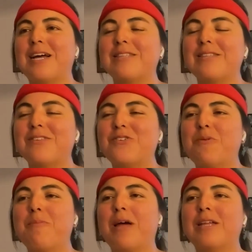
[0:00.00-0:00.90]
to your
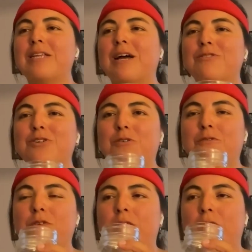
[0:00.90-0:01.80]
belly, down to your
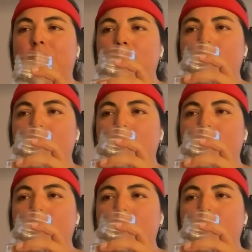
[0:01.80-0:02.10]
feet.